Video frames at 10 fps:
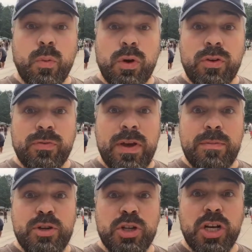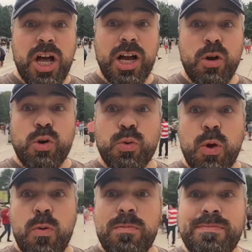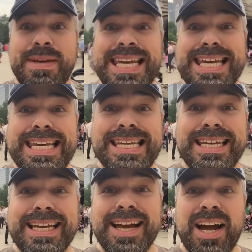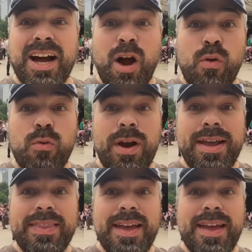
The world famous Chicago Chrome Bean, right